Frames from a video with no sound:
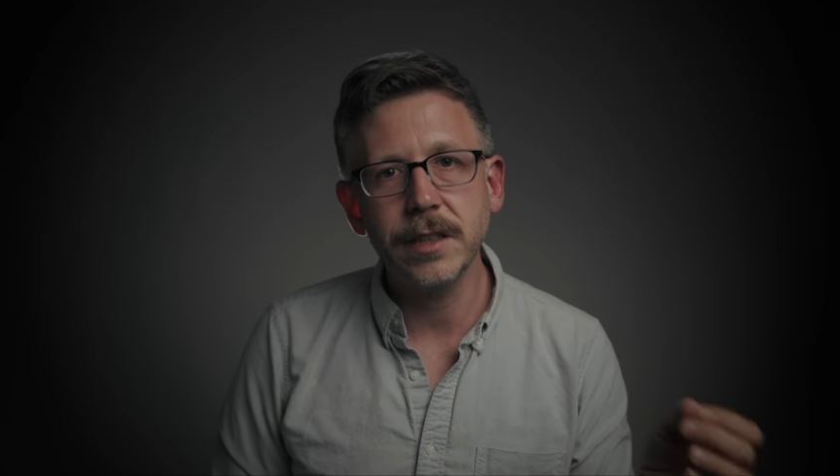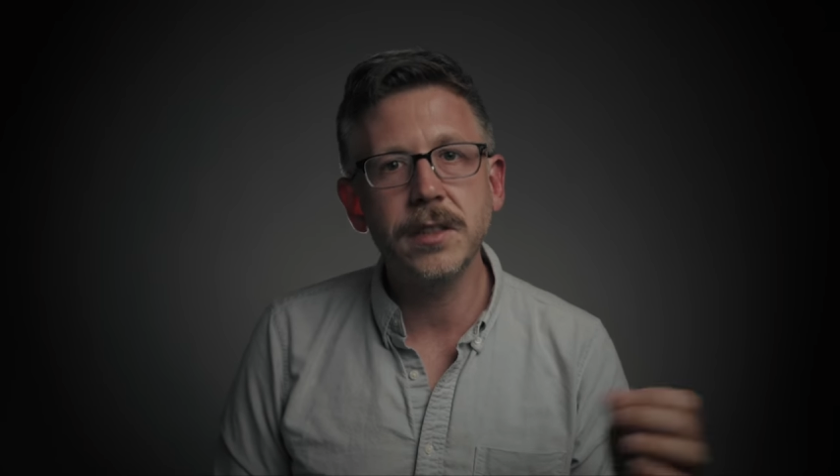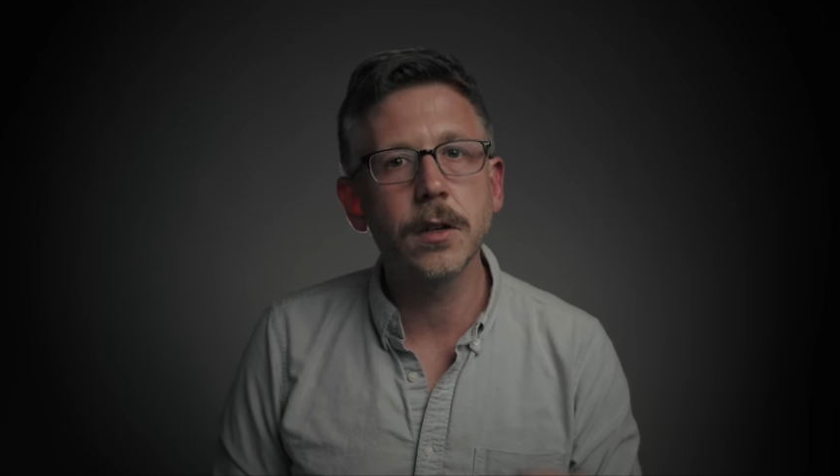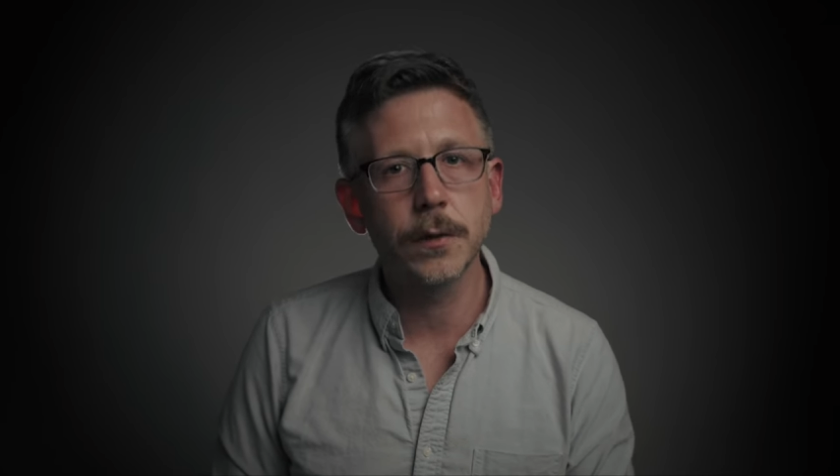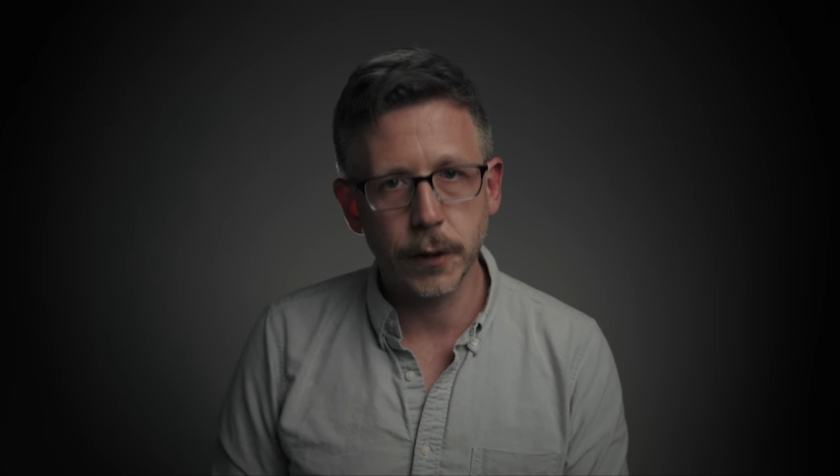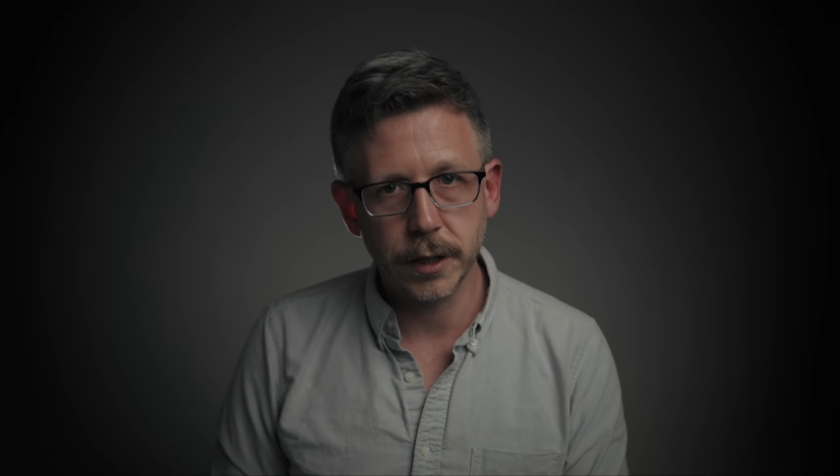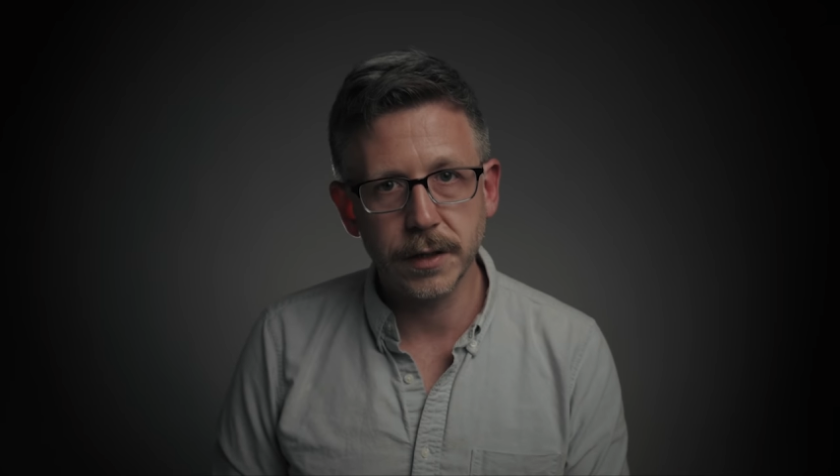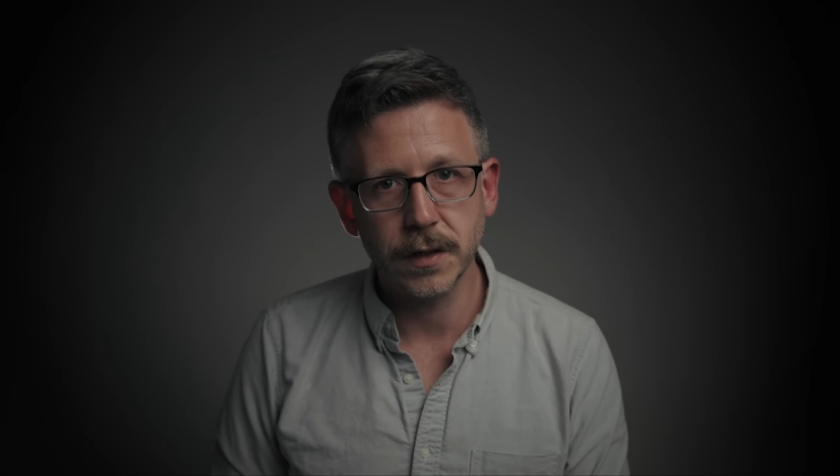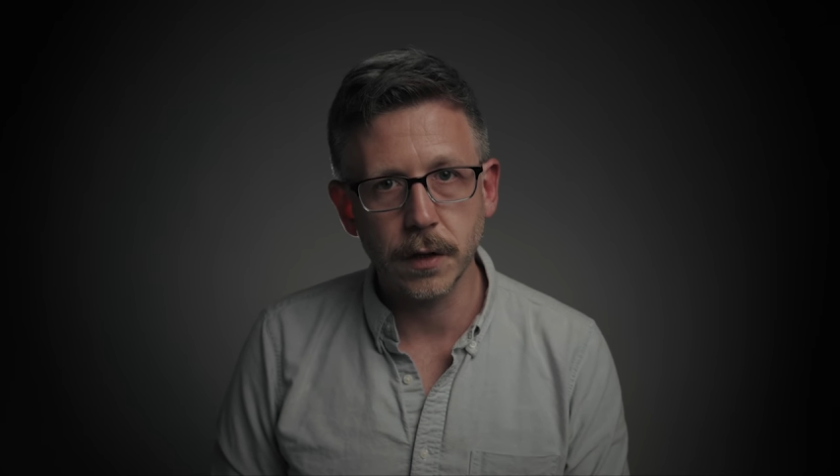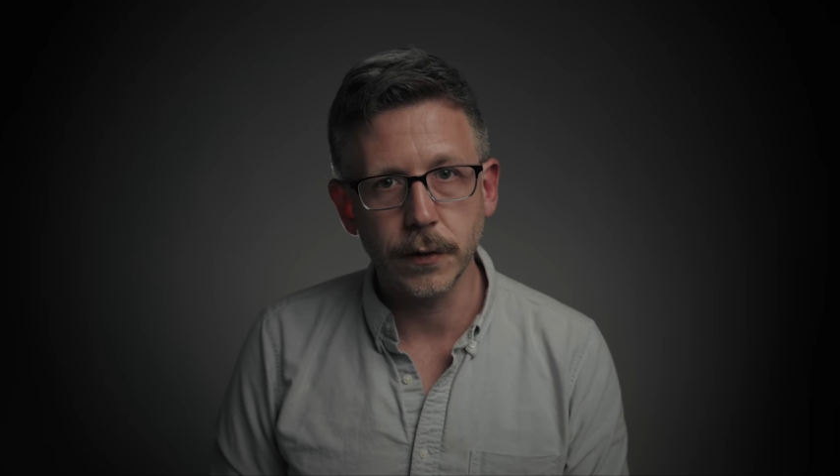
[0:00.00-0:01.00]
easier for
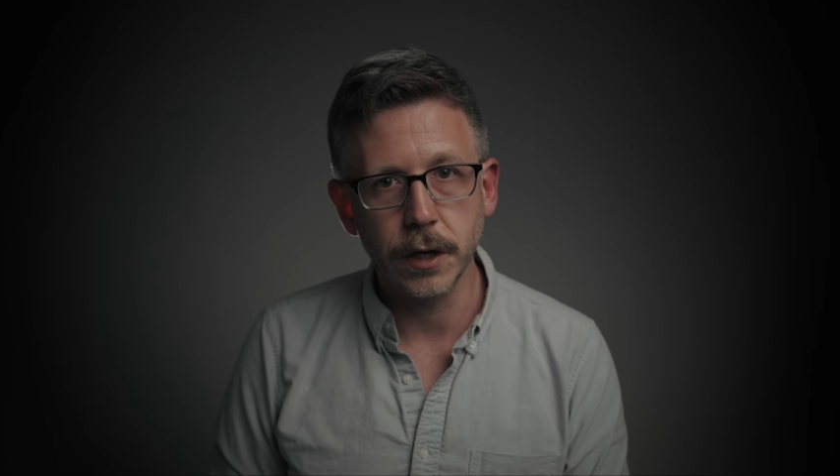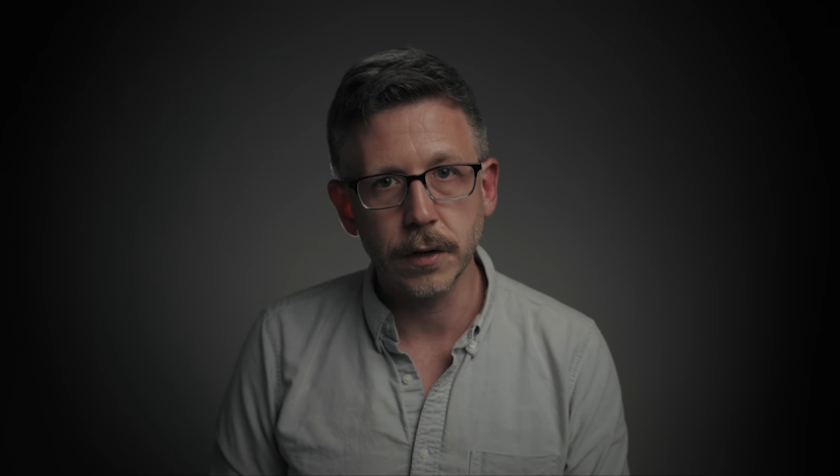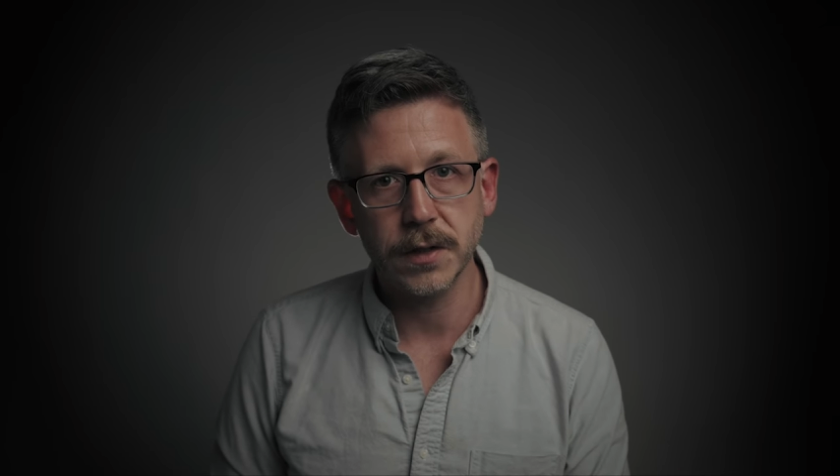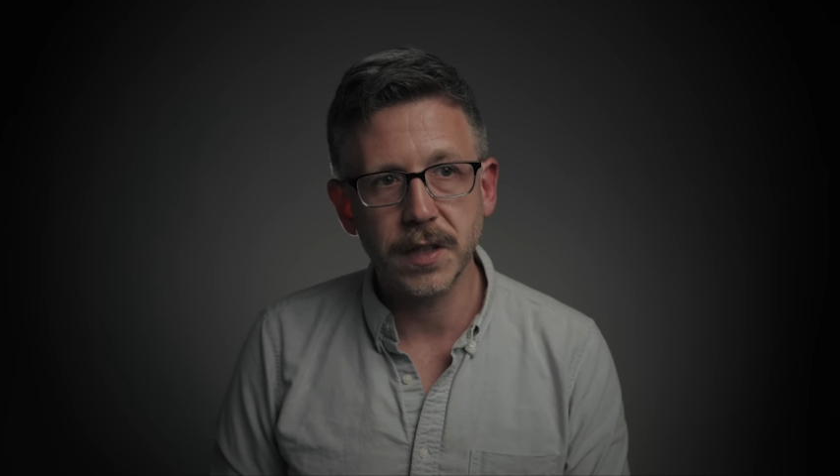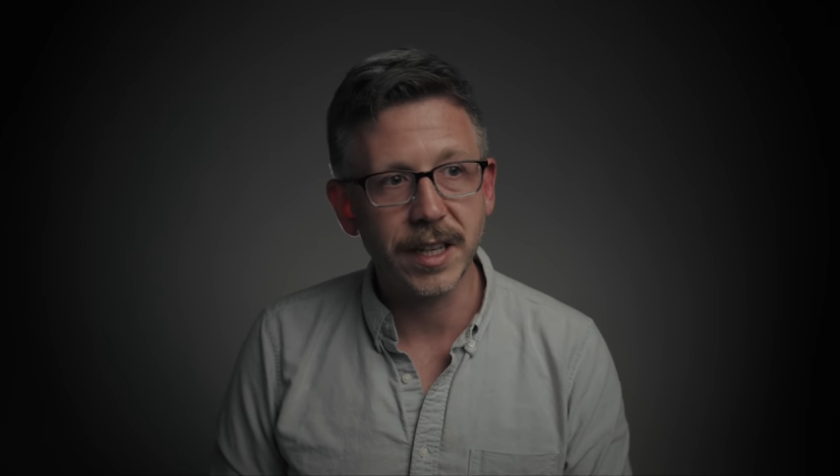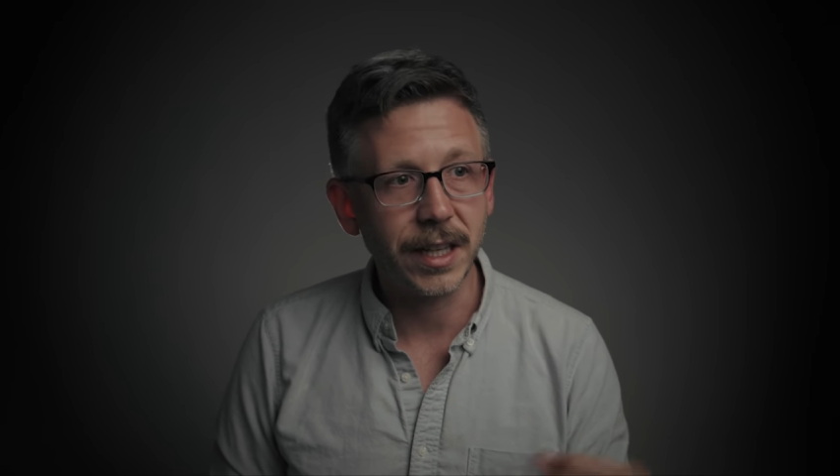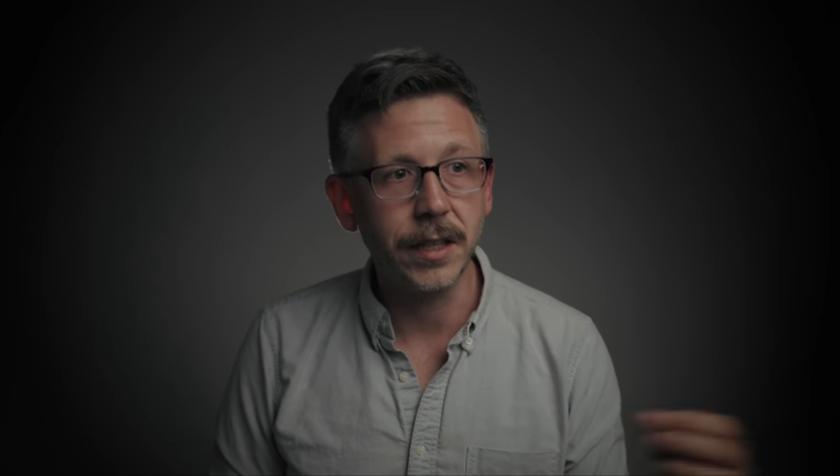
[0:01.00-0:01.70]
conservators and